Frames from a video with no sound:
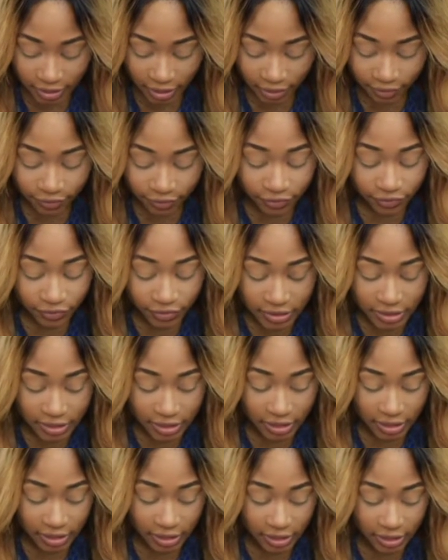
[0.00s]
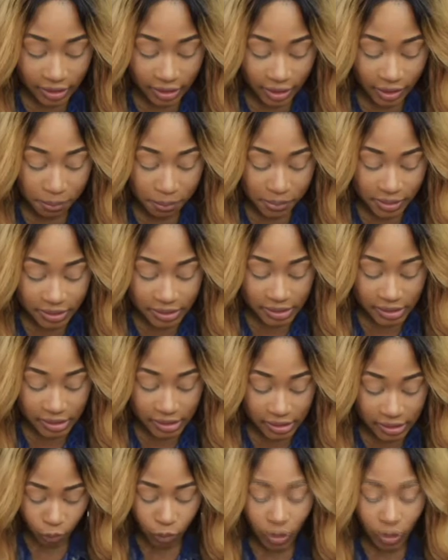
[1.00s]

like physically and mentally.